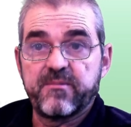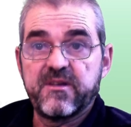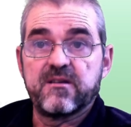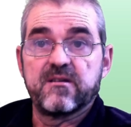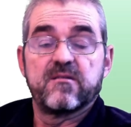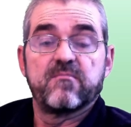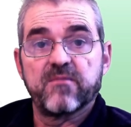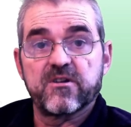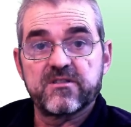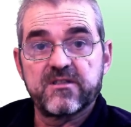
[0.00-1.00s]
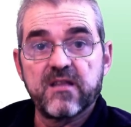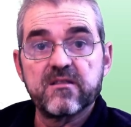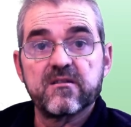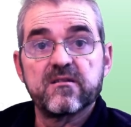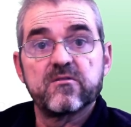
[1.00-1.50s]
B must
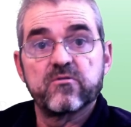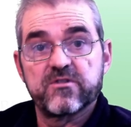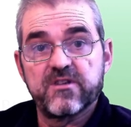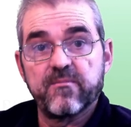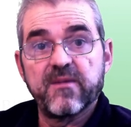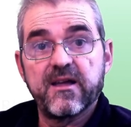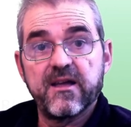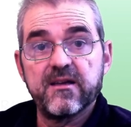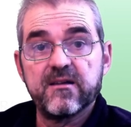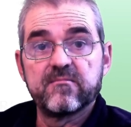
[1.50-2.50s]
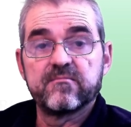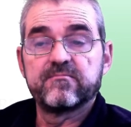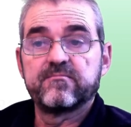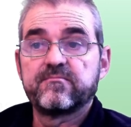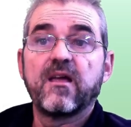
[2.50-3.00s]
tend to sigma A
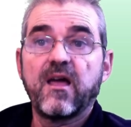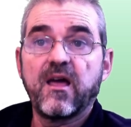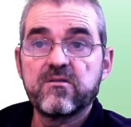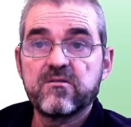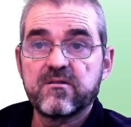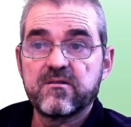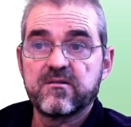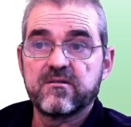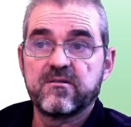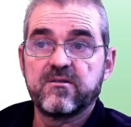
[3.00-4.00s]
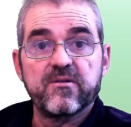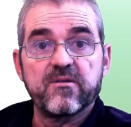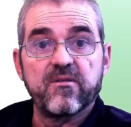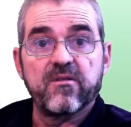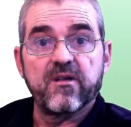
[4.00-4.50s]
and
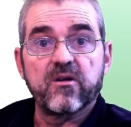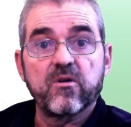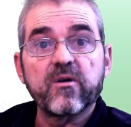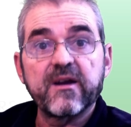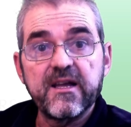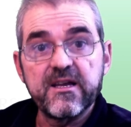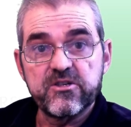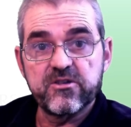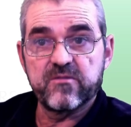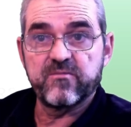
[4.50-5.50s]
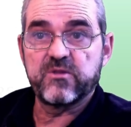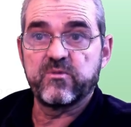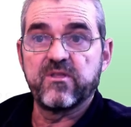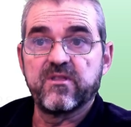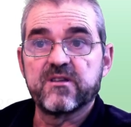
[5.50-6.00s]
the correlation
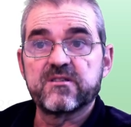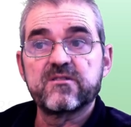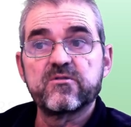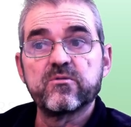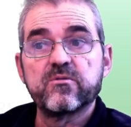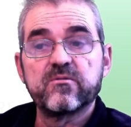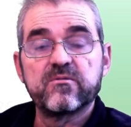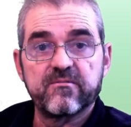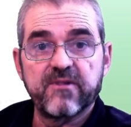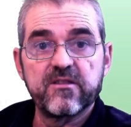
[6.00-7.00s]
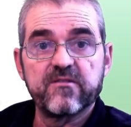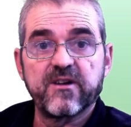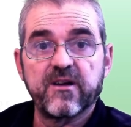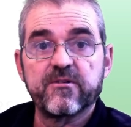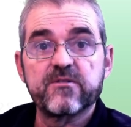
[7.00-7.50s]
between these two random
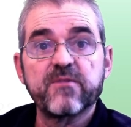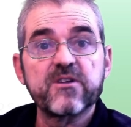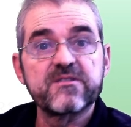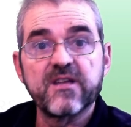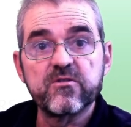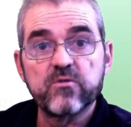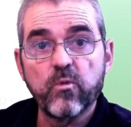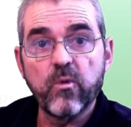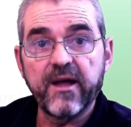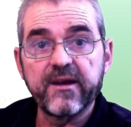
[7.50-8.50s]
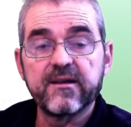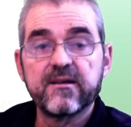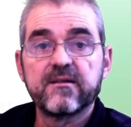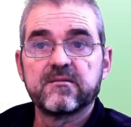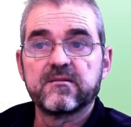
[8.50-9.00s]
variables must tend to 1.
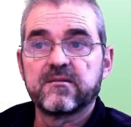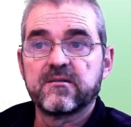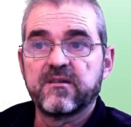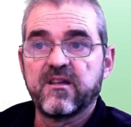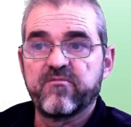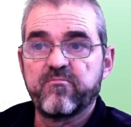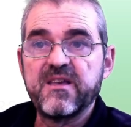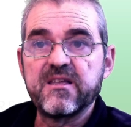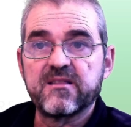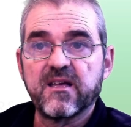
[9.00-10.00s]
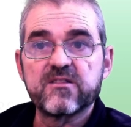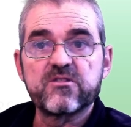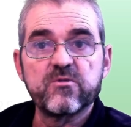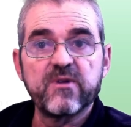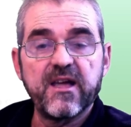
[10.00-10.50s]
If B tends
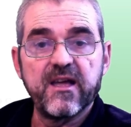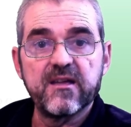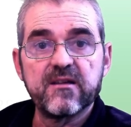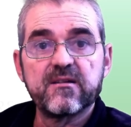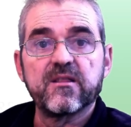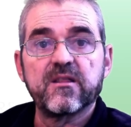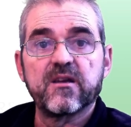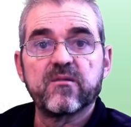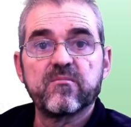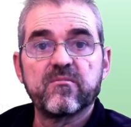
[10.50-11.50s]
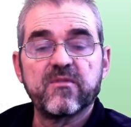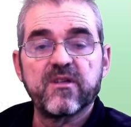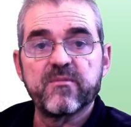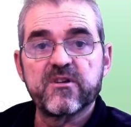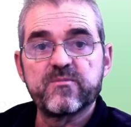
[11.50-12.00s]
to A, then
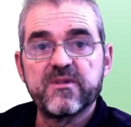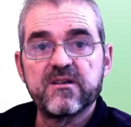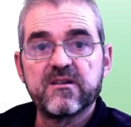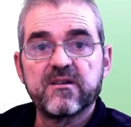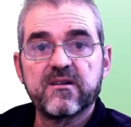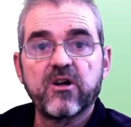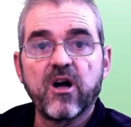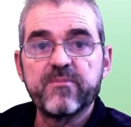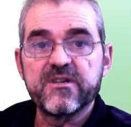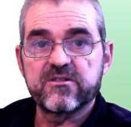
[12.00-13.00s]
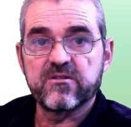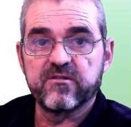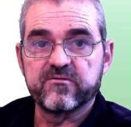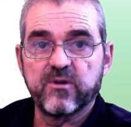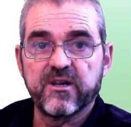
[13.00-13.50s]
they must be copies
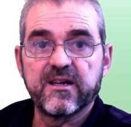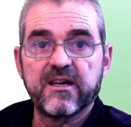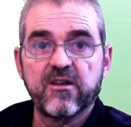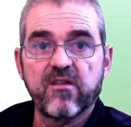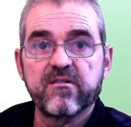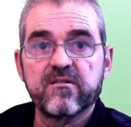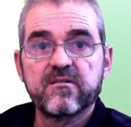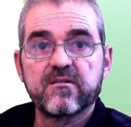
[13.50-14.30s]
of one another.